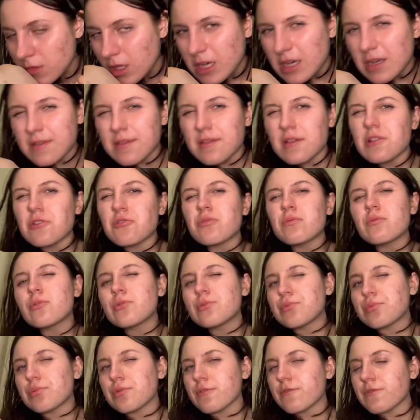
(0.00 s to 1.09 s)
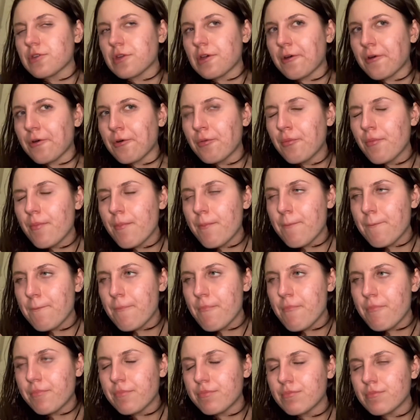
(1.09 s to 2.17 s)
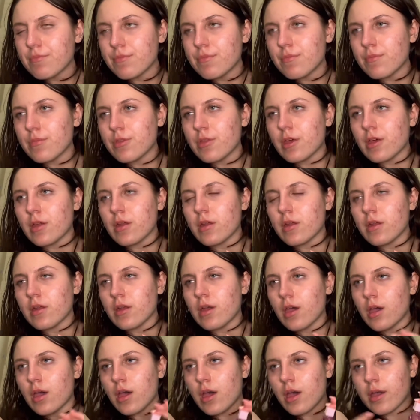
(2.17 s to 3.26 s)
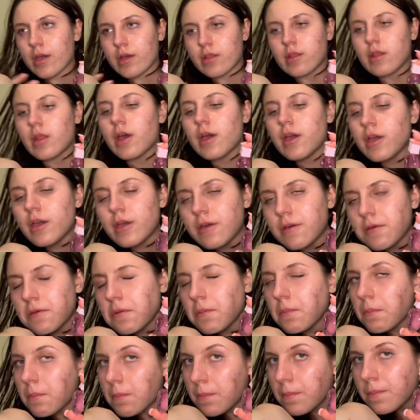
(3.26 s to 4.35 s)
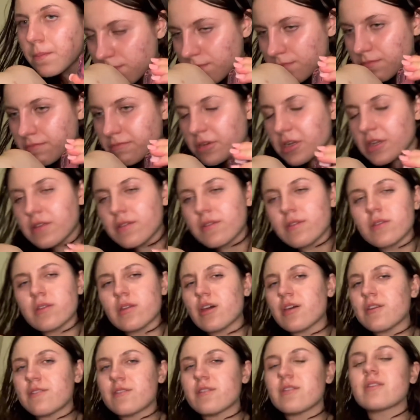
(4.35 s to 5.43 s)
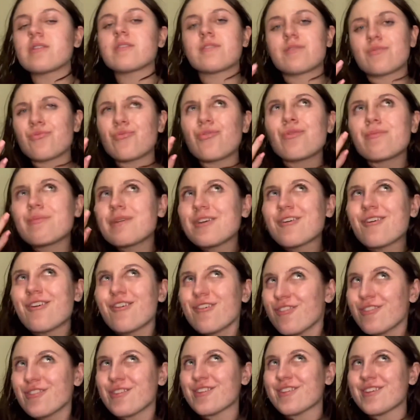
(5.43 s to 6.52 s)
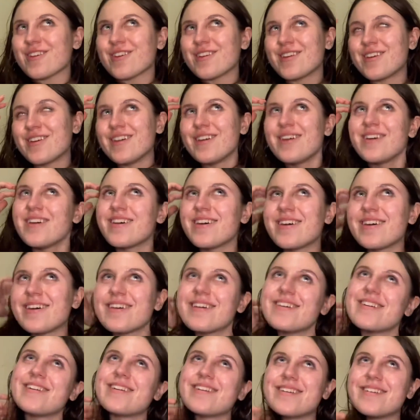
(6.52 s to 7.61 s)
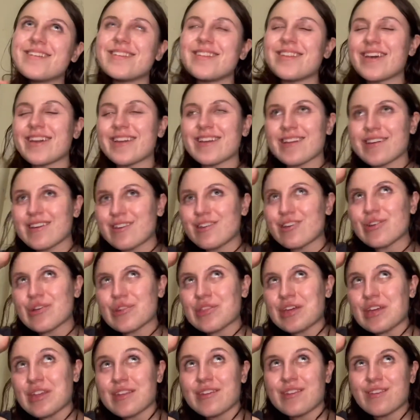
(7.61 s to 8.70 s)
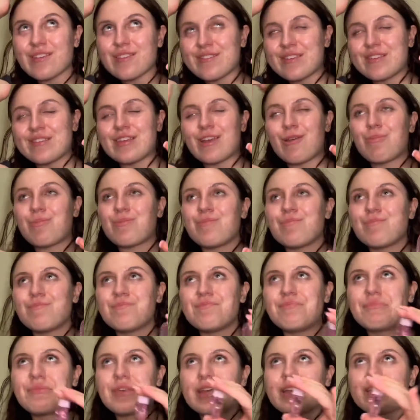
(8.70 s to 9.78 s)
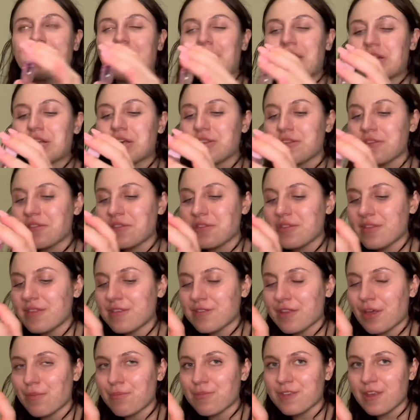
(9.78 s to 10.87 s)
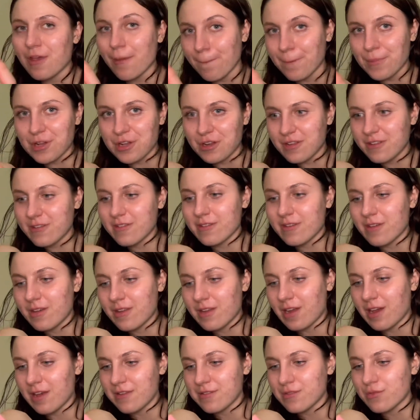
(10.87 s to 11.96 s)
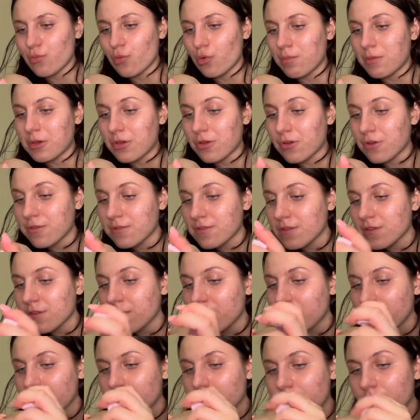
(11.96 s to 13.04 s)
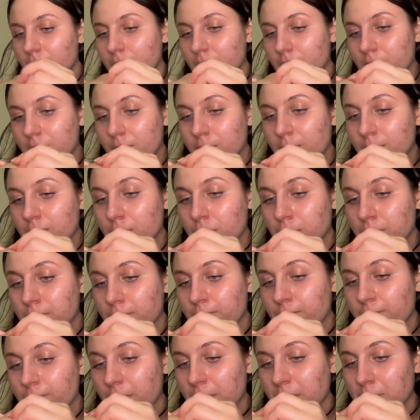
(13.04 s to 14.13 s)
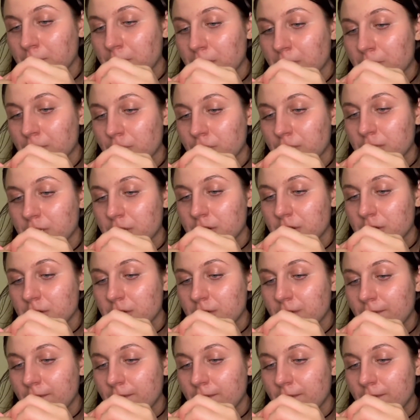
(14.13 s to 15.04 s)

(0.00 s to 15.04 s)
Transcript: It's a little more juvenile than I like, but it's nice. It's warm and cozy. Like, not that it is exactly the same scent, but it is a nice warm and cozy scent. What a fucking pimple on my knee.